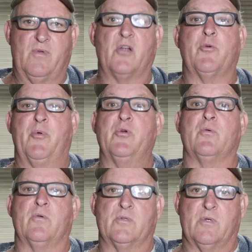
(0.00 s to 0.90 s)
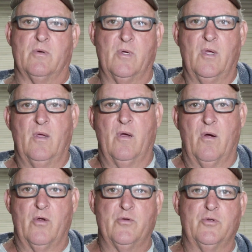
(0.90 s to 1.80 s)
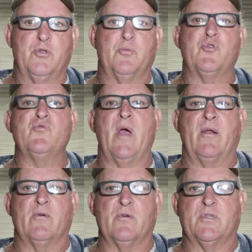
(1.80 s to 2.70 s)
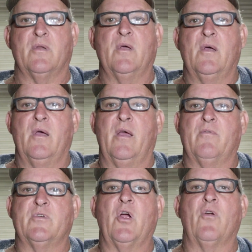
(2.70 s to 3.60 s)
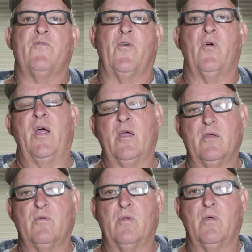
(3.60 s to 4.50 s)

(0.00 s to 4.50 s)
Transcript: entrepreneurs or YouTube creators, and in return for a